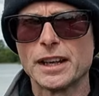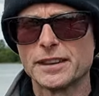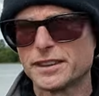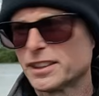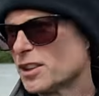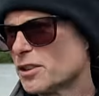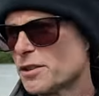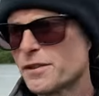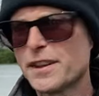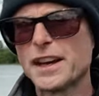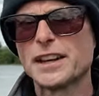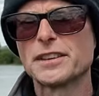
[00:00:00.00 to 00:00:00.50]
A
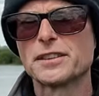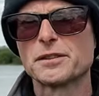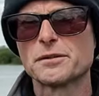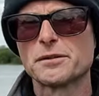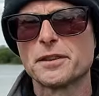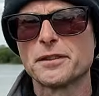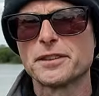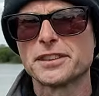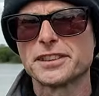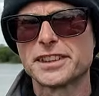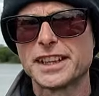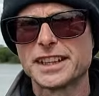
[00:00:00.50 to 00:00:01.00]

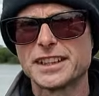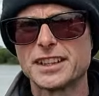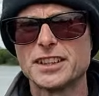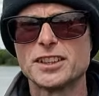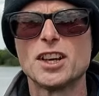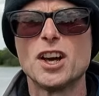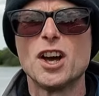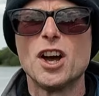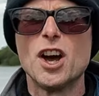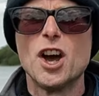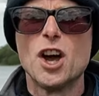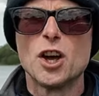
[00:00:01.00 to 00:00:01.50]
2,000th of a
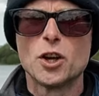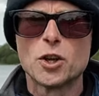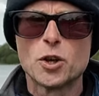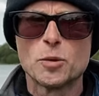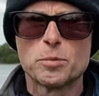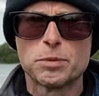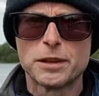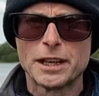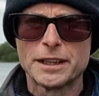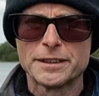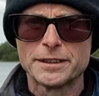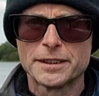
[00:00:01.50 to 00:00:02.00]
second,
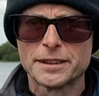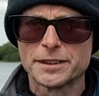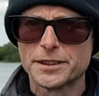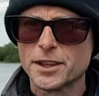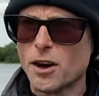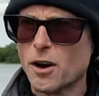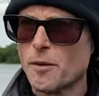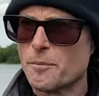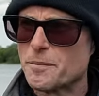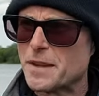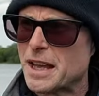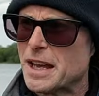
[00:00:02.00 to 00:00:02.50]
good place to
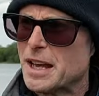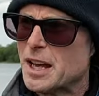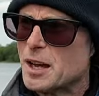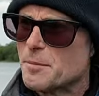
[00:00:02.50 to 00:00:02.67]
start.